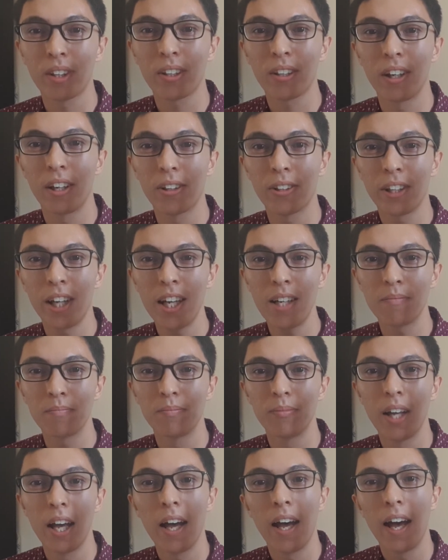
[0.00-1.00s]
Okay?
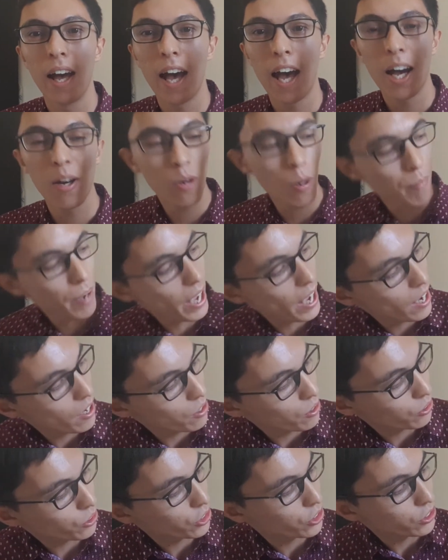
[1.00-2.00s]
How
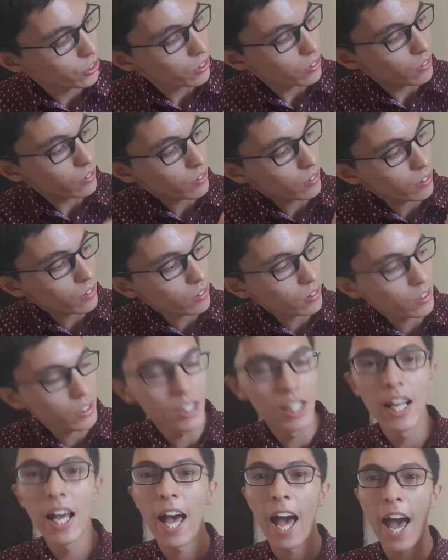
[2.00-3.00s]
about
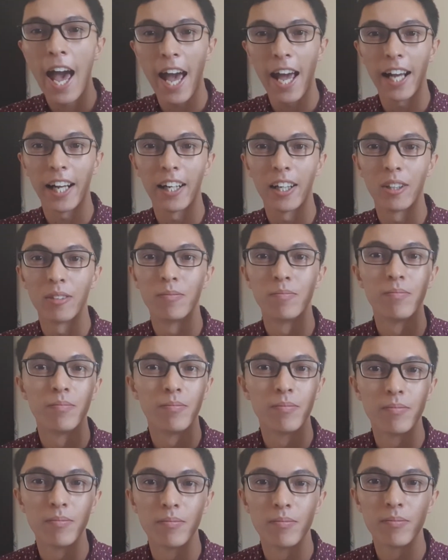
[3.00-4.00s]
hang?
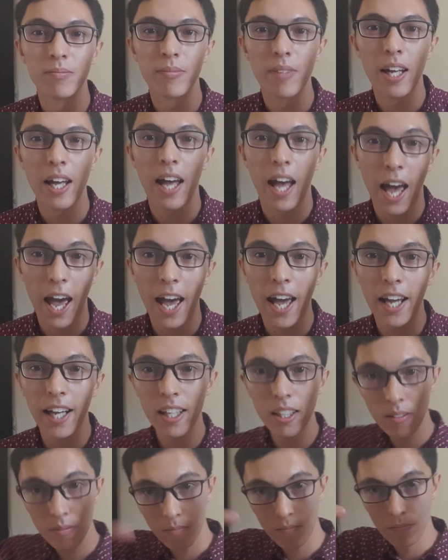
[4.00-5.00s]

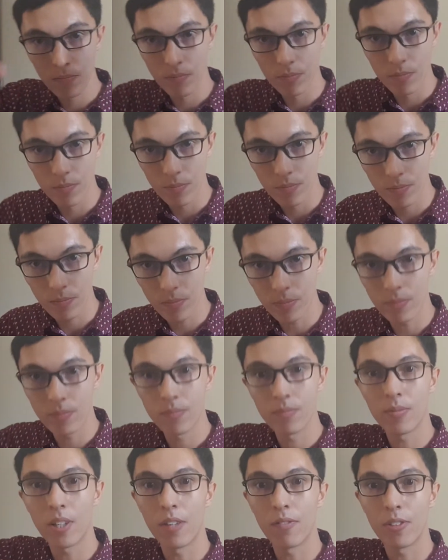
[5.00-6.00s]
Hang,
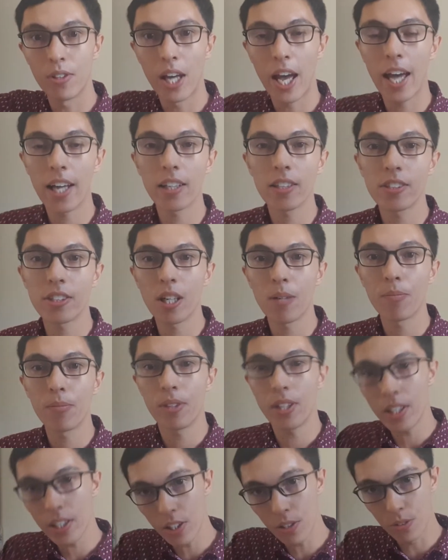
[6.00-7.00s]
if you hang
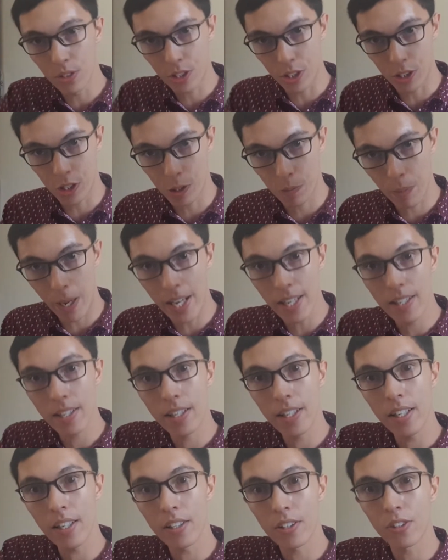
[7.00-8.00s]
something, you suspend
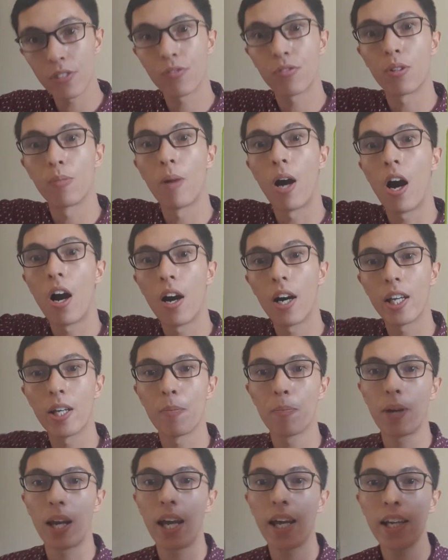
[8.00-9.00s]
it from a higher
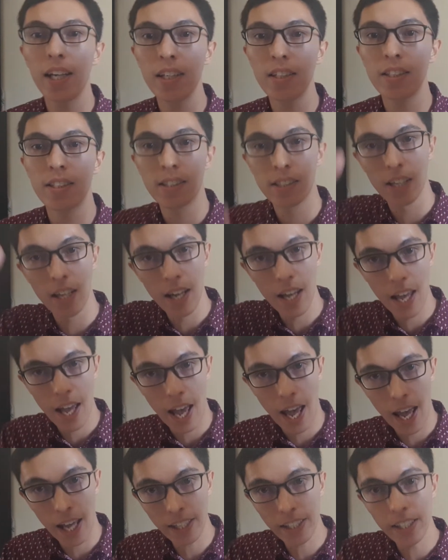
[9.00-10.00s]
place.
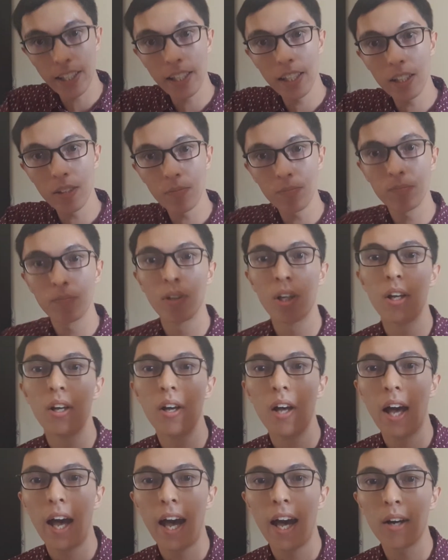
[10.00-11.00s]
Hanging.
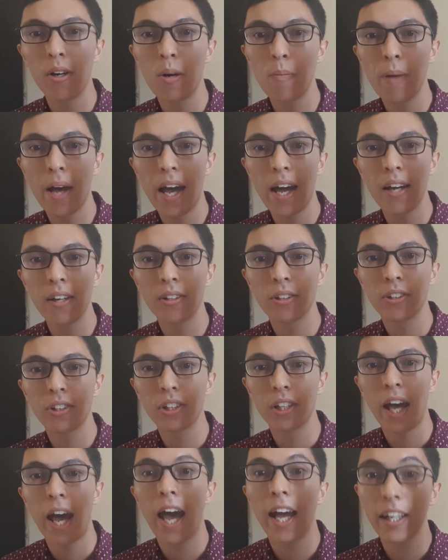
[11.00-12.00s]
How about
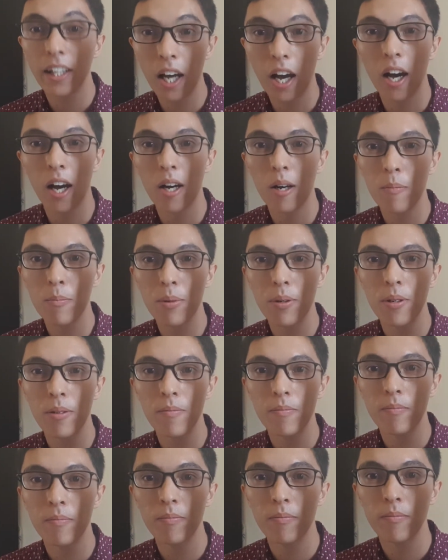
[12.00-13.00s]
hang up?
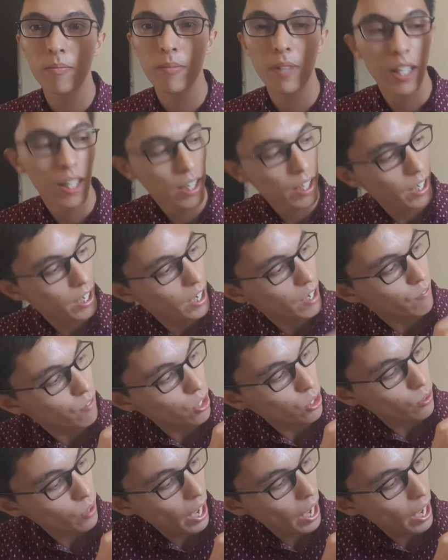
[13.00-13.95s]
If you